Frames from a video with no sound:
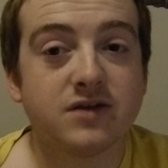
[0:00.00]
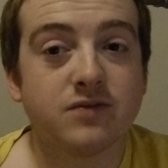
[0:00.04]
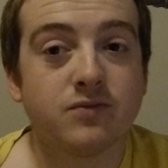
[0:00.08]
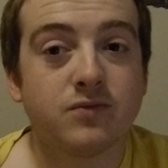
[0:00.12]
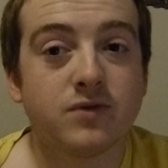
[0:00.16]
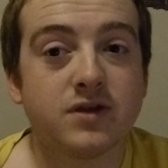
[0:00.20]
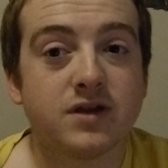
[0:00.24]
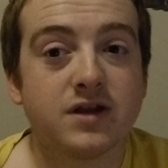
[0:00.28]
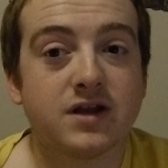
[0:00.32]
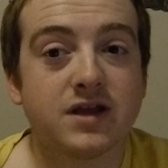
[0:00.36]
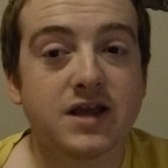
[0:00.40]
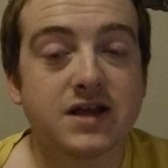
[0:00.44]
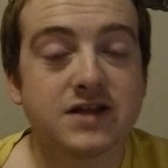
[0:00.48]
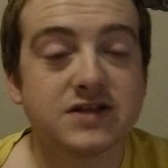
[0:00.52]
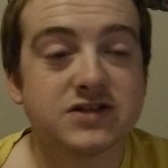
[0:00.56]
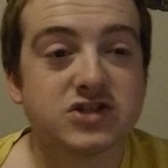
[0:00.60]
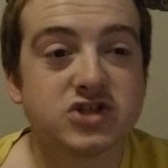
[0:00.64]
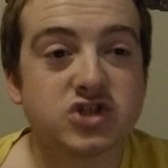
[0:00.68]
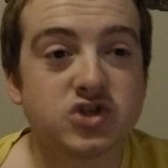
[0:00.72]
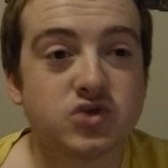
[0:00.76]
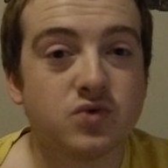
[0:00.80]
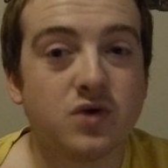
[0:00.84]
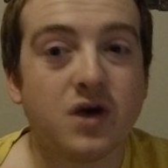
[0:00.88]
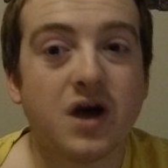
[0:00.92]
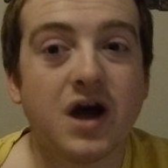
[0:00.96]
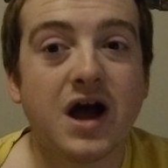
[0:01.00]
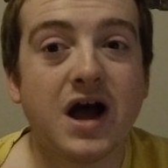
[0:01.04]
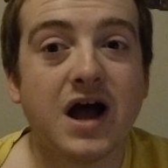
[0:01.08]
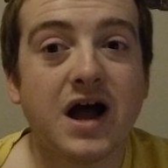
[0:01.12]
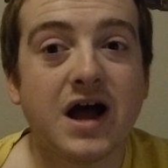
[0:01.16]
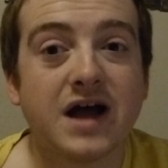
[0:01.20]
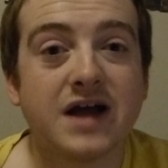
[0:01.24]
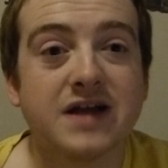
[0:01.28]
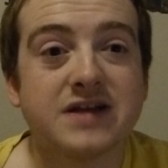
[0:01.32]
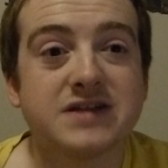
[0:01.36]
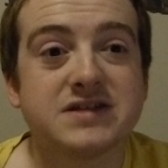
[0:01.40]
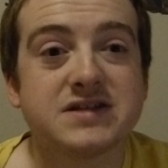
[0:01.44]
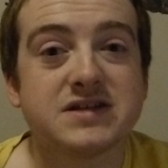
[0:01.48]
when it gets too
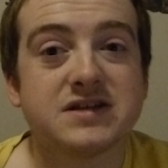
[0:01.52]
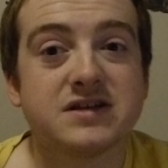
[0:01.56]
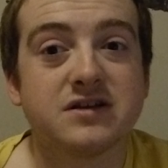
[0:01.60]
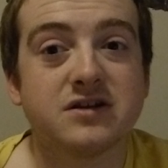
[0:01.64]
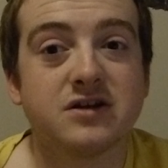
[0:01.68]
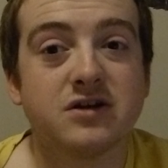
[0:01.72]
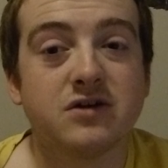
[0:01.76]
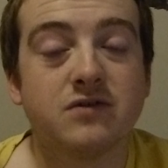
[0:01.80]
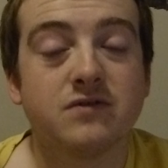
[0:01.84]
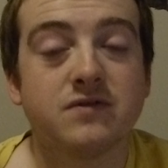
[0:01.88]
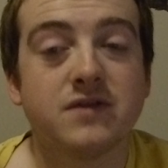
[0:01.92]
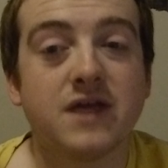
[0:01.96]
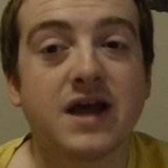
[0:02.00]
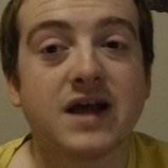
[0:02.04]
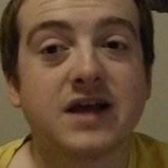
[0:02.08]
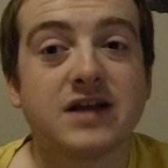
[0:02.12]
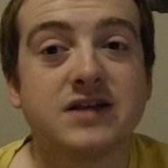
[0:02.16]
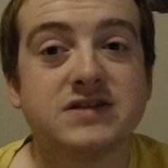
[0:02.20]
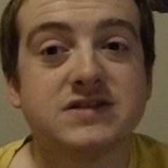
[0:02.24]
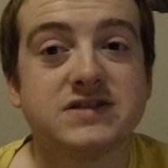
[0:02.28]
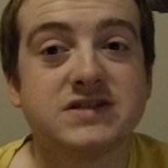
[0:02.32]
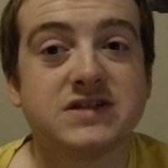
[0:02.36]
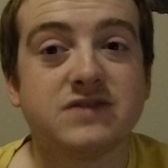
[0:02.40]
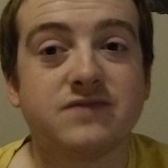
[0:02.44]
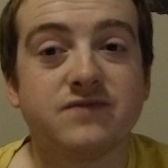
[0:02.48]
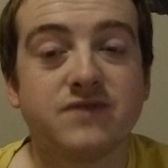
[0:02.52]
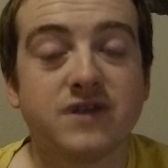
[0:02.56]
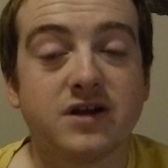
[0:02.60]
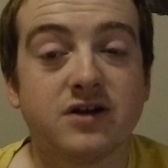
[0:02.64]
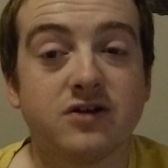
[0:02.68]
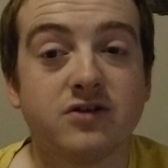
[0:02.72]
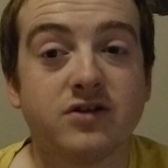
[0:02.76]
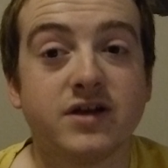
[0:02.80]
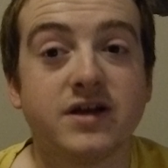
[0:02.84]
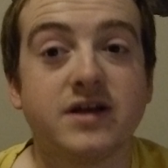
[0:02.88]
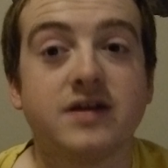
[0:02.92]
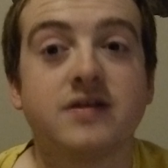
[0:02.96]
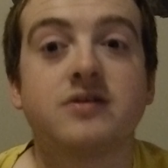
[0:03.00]
hot, you know, that can
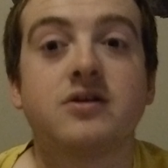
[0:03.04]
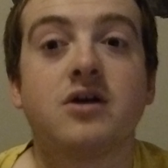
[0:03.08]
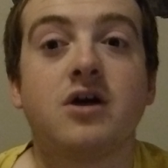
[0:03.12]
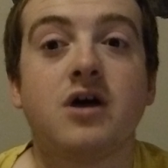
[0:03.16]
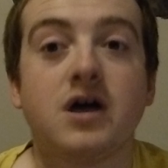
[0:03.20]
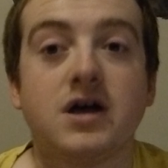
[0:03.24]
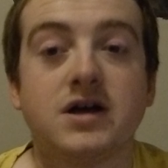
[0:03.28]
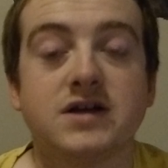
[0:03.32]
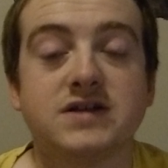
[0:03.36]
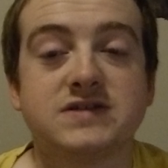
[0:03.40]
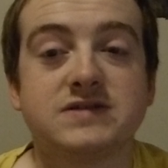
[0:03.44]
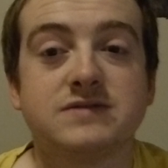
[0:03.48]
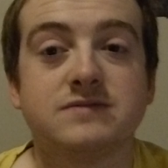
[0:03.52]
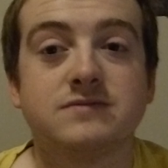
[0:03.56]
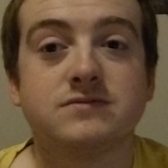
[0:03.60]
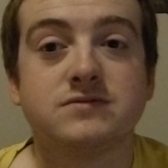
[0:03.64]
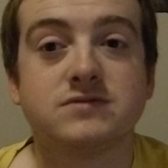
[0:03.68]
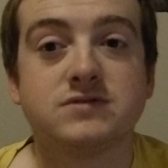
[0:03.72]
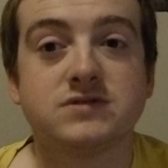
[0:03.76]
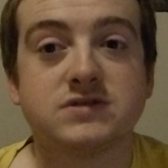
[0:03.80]
severely cause